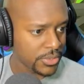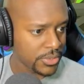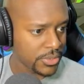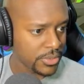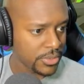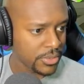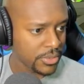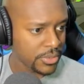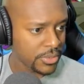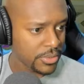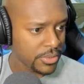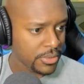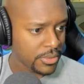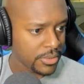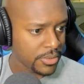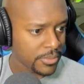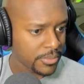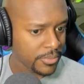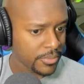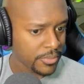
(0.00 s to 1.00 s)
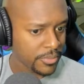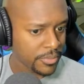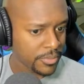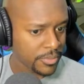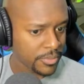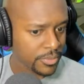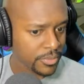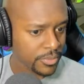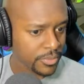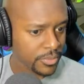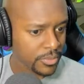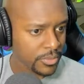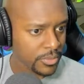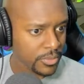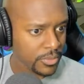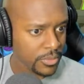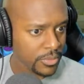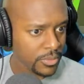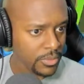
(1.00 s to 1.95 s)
(silence)